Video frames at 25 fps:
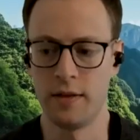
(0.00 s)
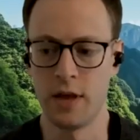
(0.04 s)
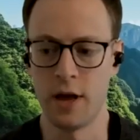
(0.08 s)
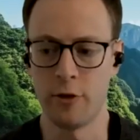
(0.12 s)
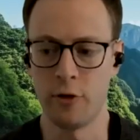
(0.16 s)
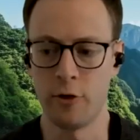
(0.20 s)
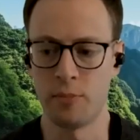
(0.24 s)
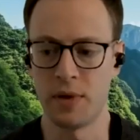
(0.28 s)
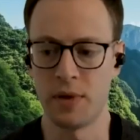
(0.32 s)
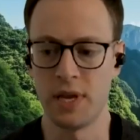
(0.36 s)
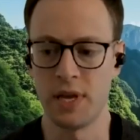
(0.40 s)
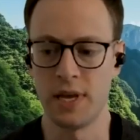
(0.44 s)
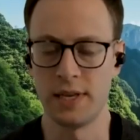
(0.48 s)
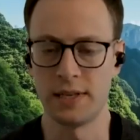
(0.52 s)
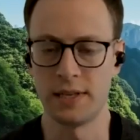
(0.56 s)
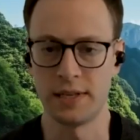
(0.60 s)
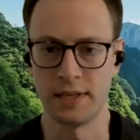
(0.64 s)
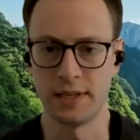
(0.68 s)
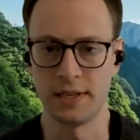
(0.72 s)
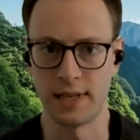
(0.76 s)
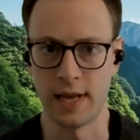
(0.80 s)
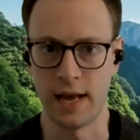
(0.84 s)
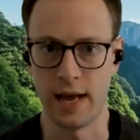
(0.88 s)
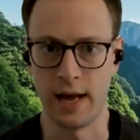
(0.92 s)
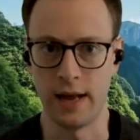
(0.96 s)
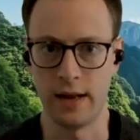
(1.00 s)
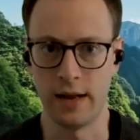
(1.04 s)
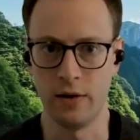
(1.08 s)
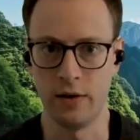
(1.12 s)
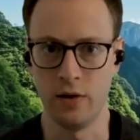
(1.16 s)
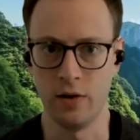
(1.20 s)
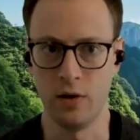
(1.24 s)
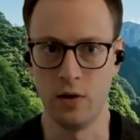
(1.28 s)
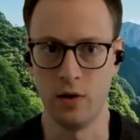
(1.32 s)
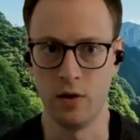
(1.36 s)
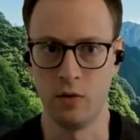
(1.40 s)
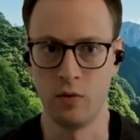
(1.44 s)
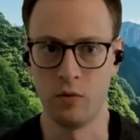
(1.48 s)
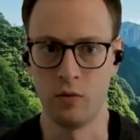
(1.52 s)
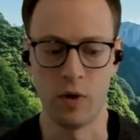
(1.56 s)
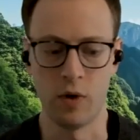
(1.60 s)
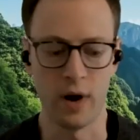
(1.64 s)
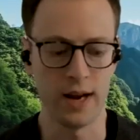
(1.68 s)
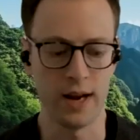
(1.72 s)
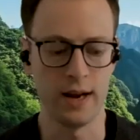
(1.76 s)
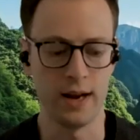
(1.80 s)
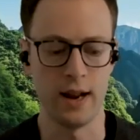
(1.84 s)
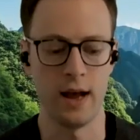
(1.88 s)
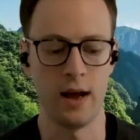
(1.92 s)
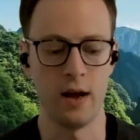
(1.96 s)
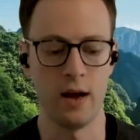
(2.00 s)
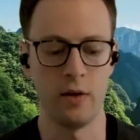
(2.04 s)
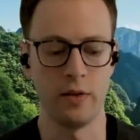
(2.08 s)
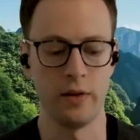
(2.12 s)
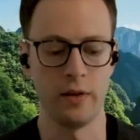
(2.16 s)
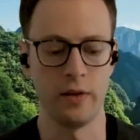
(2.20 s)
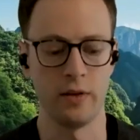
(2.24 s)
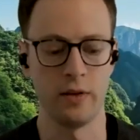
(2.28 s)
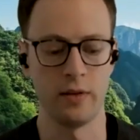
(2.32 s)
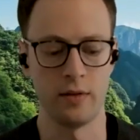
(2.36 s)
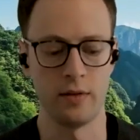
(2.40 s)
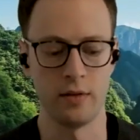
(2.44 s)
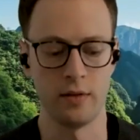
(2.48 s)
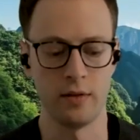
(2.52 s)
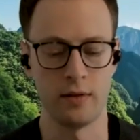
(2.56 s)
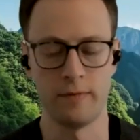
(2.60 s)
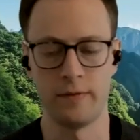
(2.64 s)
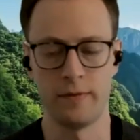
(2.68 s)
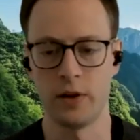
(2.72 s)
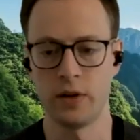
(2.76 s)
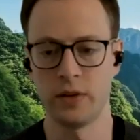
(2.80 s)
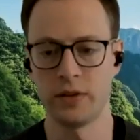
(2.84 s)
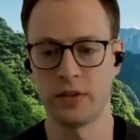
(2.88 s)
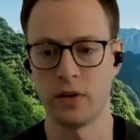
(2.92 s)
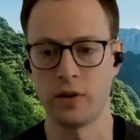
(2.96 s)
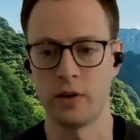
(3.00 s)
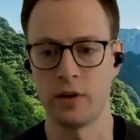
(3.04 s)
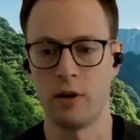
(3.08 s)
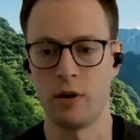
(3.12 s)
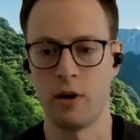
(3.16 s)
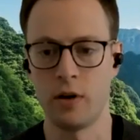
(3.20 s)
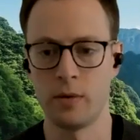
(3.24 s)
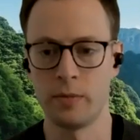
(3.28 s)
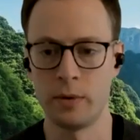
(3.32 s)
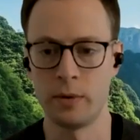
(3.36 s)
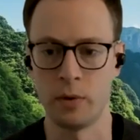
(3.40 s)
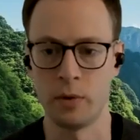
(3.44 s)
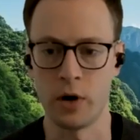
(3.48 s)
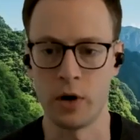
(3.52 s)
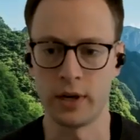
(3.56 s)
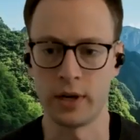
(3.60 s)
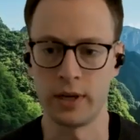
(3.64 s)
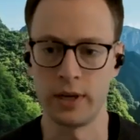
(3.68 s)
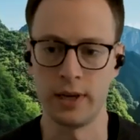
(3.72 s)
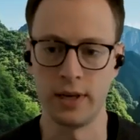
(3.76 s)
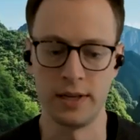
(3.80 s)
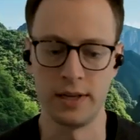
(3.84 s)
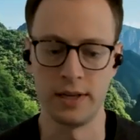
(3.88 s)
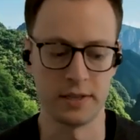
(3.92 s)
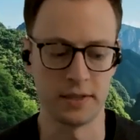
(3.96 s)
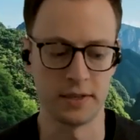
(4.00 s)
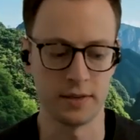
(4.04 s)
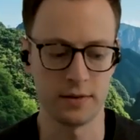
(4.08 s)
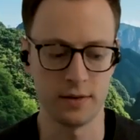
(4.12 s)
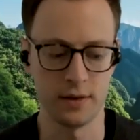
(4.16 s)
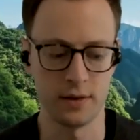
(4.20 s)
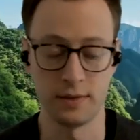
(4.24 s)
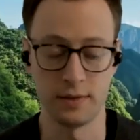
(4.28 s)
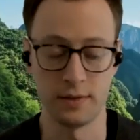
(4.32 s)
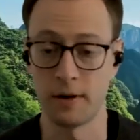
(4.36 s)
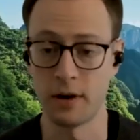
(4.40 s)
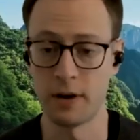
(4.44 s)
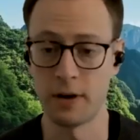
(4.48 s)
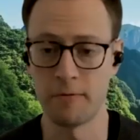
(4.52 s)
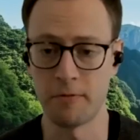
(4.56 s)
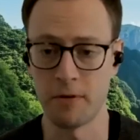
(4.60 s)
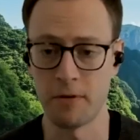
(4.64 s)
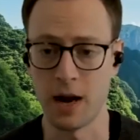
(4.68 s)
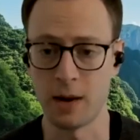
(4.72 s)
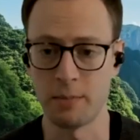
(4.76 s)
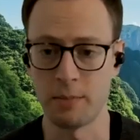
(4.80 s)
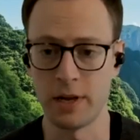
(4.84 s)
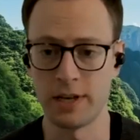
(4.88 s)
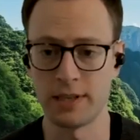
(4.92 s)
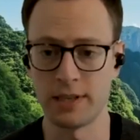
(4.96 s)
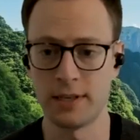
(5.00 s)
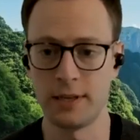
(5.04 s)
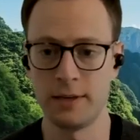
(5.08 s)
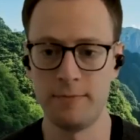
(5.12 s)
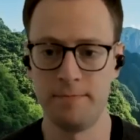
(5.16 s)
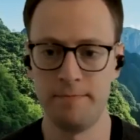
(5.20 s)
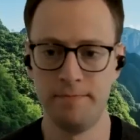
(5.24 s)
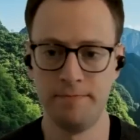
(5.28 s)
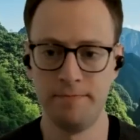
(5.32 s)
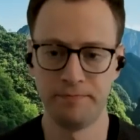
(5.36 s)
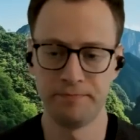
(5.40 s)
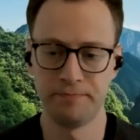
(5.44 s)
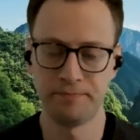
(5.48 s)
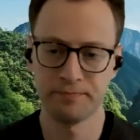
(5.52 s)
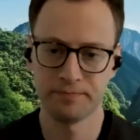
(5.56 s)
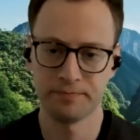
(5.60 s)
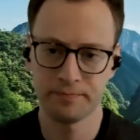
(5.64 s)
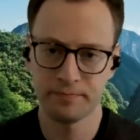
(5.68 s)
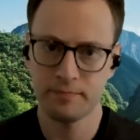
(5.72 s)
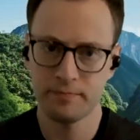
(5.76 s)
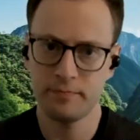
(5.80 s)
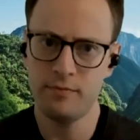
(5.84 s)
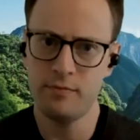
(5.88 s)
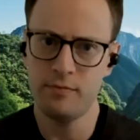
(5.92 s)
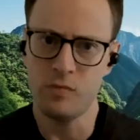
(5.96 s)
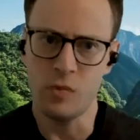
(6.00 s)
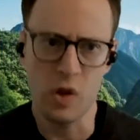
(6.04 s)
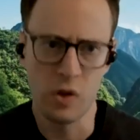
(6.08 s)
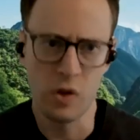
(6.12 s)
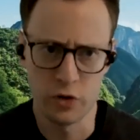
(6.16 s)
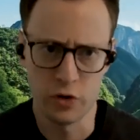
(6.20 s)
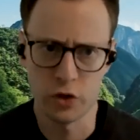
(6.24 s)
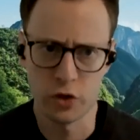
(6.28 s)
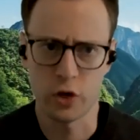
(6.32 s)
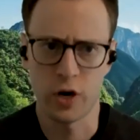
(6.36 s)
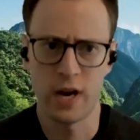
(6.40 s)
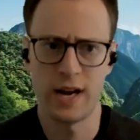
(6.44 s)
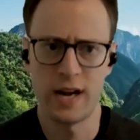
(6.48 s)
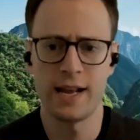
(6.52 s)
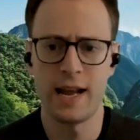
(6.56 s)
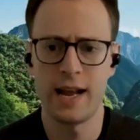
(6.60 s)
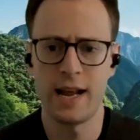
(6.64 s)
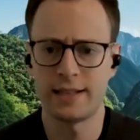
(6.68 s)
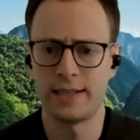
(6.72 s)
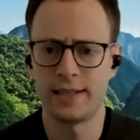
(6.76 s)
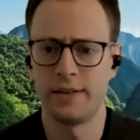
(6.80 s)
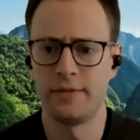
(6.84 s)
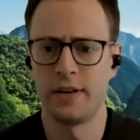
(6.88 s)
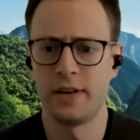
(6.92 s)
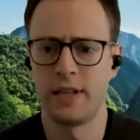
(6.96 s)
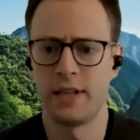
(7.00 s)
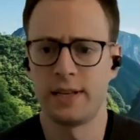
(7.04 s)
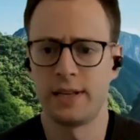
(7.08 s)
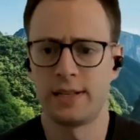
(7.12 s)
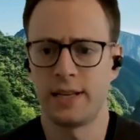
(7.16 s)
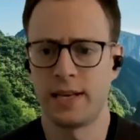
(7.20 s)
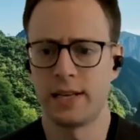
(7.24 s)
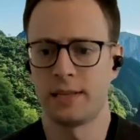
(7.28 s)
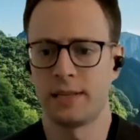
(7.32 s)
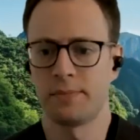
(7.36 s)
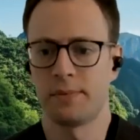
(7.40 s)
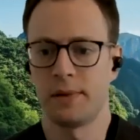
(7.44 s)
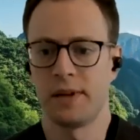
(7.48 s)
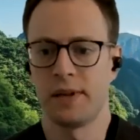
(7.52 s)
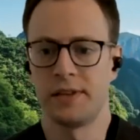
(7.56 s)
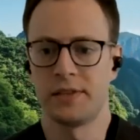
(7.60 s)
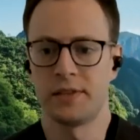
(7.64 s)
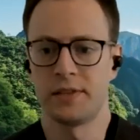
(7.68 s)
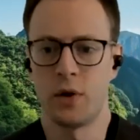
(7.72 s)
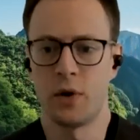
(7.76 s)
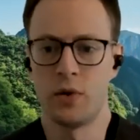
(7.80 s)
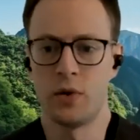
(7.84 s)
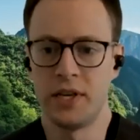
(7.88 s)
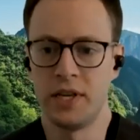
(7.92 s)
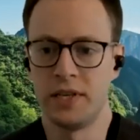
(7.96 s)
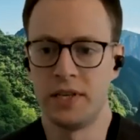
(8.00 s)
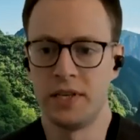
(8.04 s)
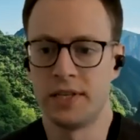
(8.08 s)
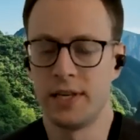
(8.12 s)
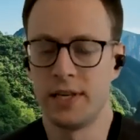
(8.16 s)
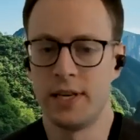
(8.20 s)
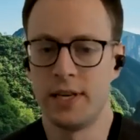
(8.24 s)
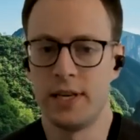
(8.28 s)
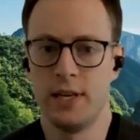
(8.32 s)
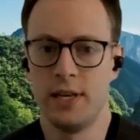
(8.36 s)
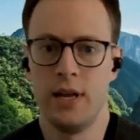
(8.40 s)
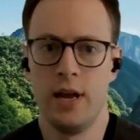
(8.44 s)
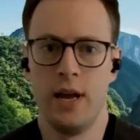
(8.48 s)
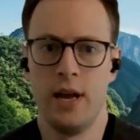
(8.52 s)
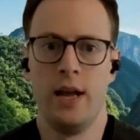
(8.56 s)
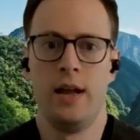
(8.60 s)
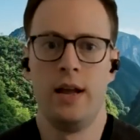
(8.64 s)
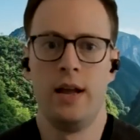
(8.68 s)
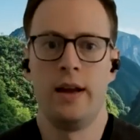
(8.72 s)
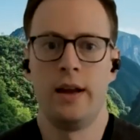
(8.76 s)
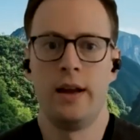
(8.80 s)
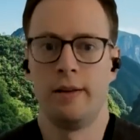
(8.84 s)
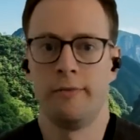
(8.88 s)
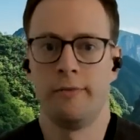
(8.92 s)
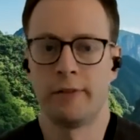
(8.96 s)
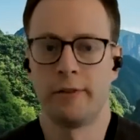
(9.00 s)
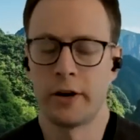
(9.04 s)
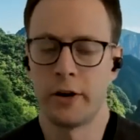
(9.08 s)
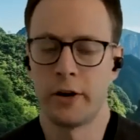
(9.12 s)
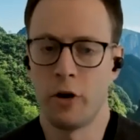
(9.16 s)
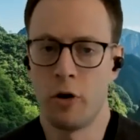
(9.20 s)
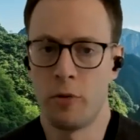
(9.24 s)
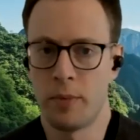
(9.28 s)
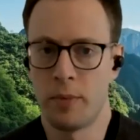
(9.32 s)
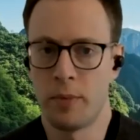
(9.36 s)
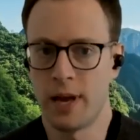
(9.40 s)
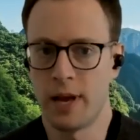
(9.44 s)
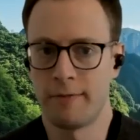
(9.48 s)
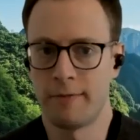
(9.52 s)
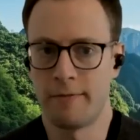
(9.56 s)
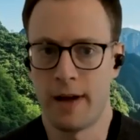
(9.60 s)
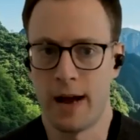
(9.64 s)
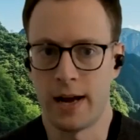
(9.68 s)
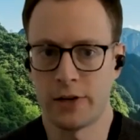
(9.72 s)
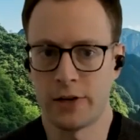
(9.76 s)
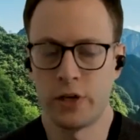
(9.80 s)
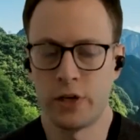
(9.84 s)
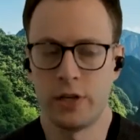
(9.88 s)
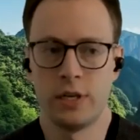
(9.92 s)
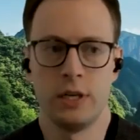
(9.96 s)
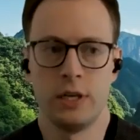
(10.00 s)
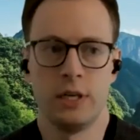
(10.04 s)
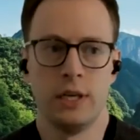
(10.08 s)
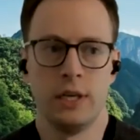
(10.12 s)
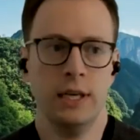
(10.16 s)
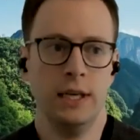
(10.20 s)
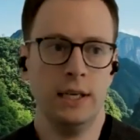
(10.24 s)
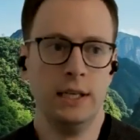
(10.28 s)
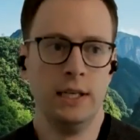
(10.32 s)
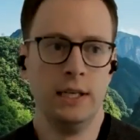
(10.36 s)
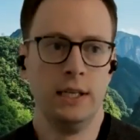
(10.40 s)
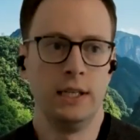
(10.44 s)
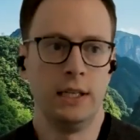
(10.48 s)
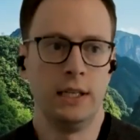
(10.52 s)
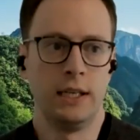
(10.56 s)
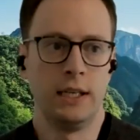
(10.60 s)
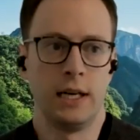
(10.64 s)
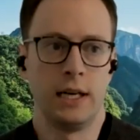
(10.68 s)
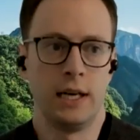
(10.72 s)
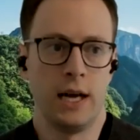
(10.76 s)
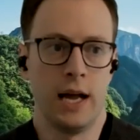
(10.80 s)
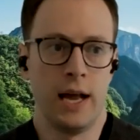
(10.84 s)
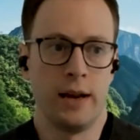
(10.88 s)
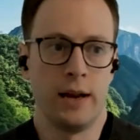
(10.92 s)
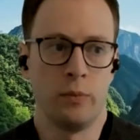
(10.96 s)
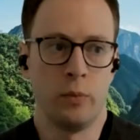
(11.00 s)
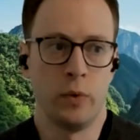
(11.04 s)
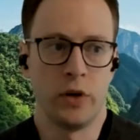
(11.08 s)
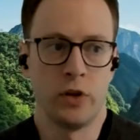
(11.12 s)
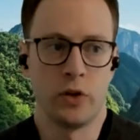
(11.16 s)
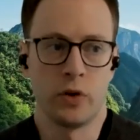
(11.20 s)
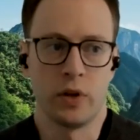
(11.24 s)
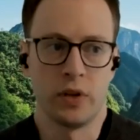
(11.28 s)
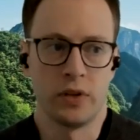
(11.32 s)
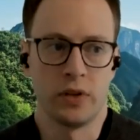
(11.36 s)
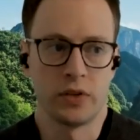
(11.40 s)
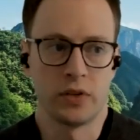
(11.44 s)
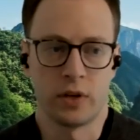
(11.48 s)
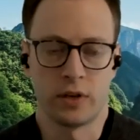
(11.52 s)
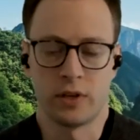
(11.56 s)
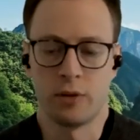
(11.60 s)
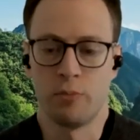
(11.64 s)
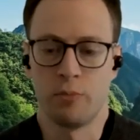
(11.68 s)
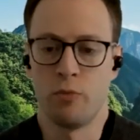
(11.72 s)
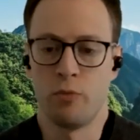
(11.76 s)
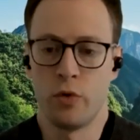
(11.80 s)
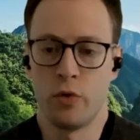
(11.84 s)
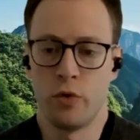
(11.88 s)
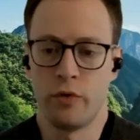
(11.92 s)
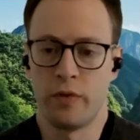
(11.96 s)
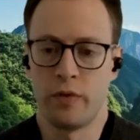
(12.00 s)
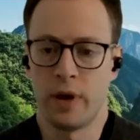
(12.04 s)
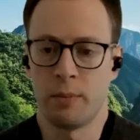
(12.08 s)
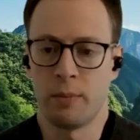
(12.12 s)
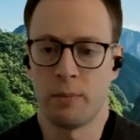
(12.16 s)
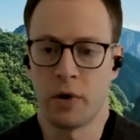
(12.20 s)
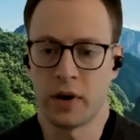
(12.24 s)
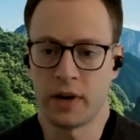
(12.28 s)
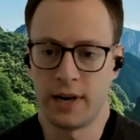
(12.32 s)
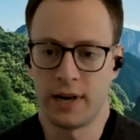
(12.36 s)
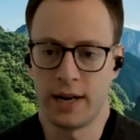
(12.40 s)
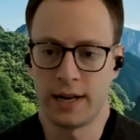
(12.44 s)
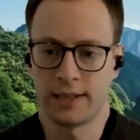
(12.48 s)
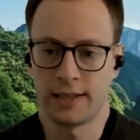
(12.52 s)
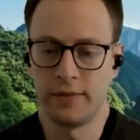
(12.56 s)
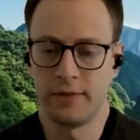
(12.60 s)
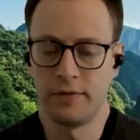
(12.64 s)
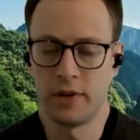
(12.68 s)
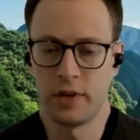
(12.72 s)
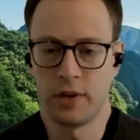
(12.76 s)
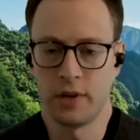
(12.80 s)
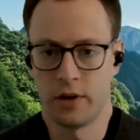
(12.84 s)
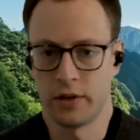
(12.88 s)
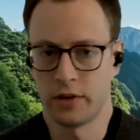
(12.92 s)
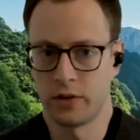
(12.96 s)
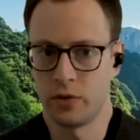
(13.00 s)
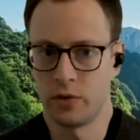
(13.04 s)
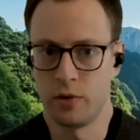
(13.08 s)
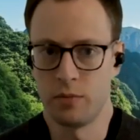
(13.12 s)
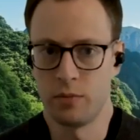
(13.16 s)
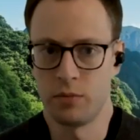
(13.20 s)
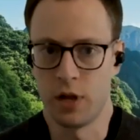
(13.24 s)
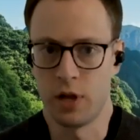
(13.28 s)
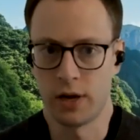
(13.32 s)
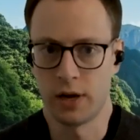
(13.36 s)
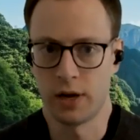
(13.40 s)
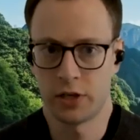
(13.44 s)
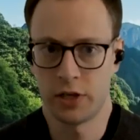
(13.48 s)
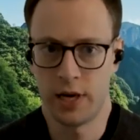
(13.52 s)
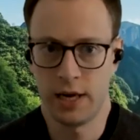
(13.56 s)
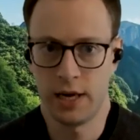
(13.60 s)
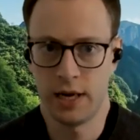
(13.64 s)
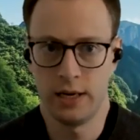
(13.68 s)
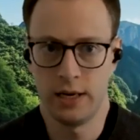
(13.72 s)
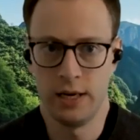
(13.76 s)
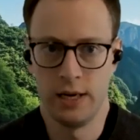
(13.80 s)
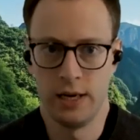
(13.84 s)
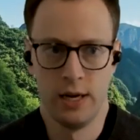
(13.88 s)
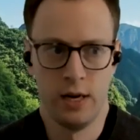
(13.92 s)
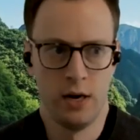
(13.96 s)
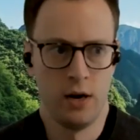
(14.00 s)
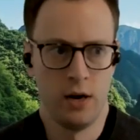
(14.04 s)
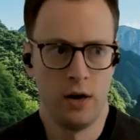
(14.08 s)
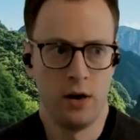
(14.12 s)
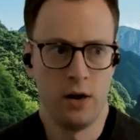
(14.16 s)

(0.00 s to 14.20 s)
the other piece is that right now the, the voluntary carbon market is, is very fragmented there's trading activity that takes place otc in a very opaque fashion uh, and when you can start to move that market activity onto a blockchain,